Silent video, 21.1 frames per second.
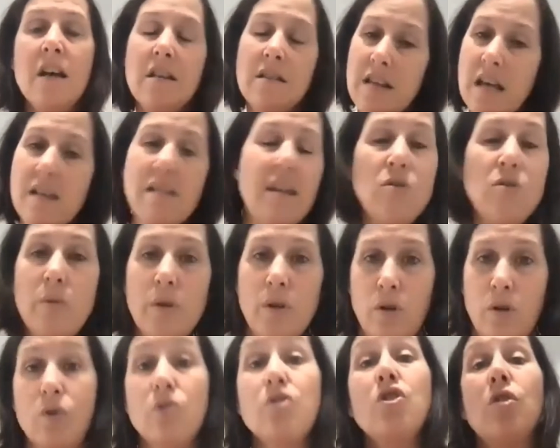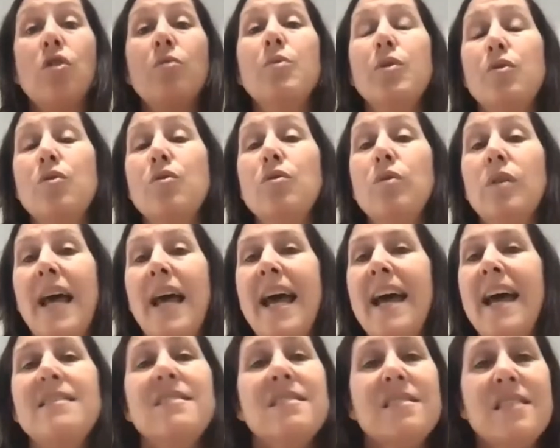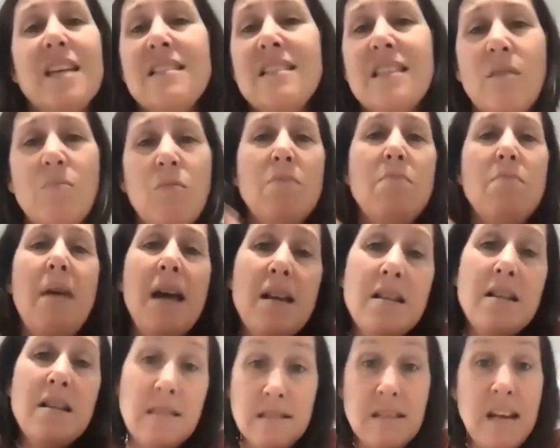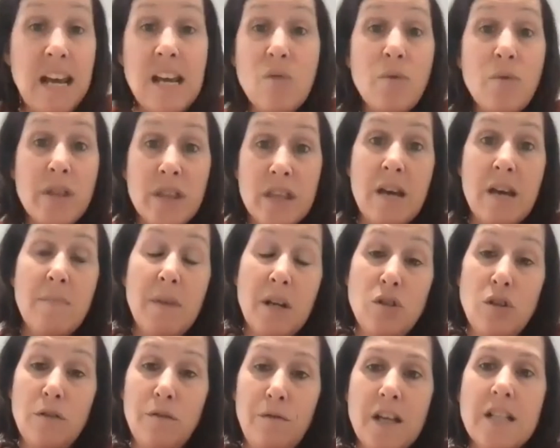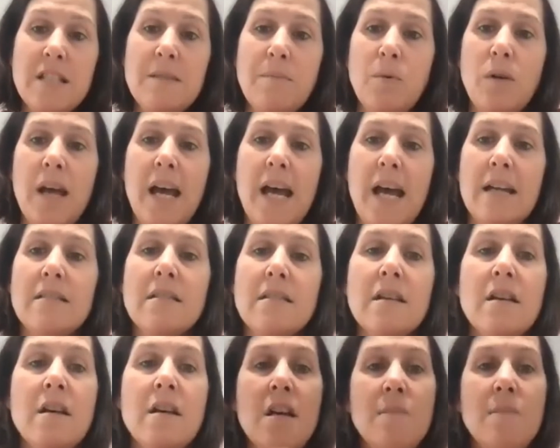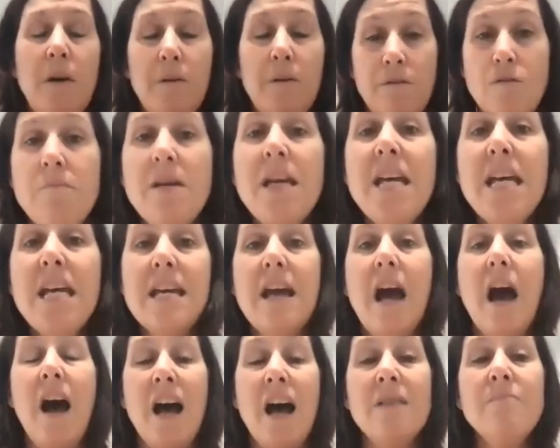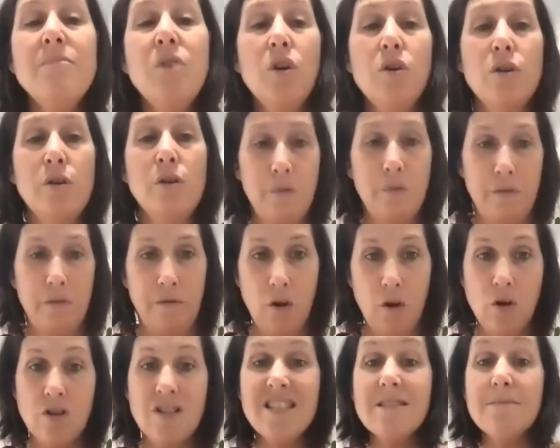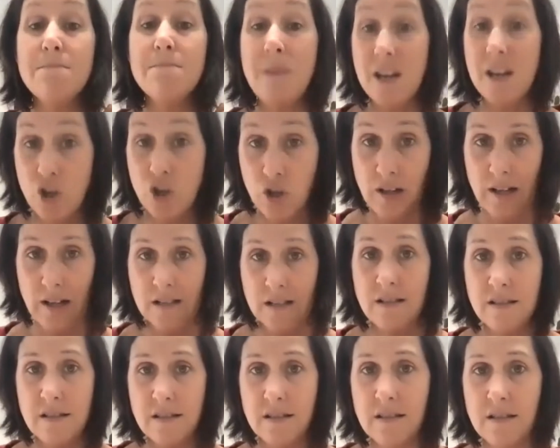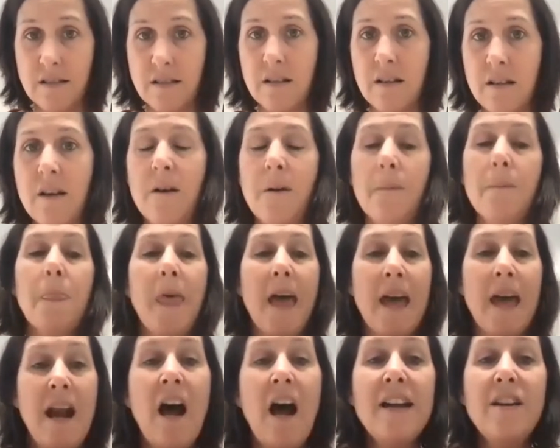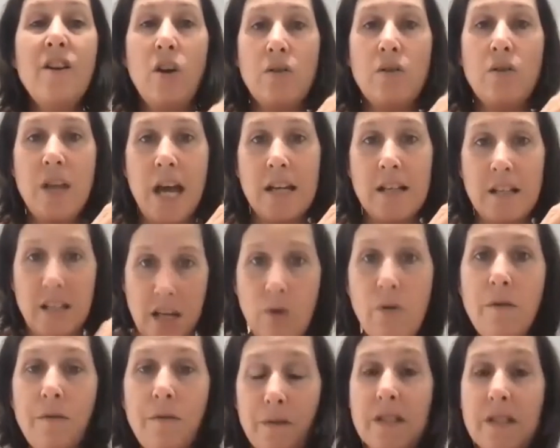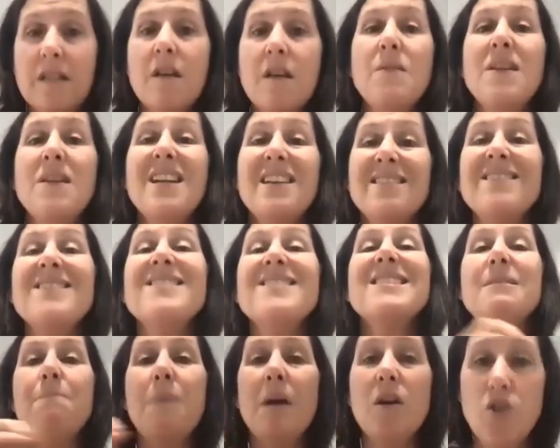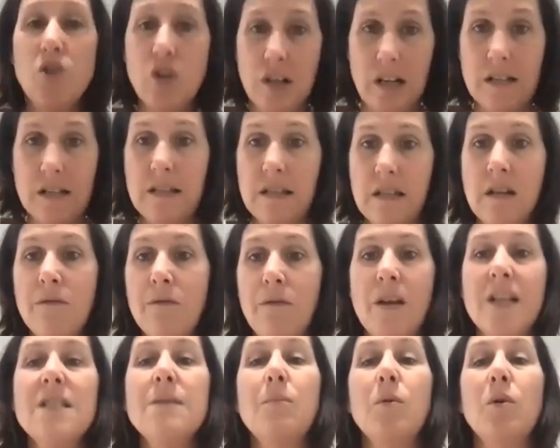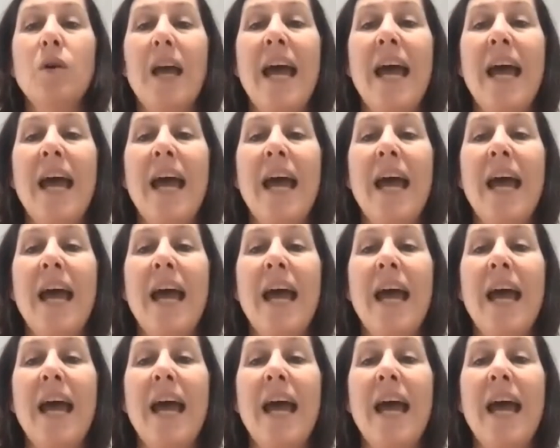say they do a good job with Google Ads, then someone may stay with them and do Facebook ads. But for me, I'm going to refer specialists. And I know that Kerry Fitzgibbon is a specialist in Facebook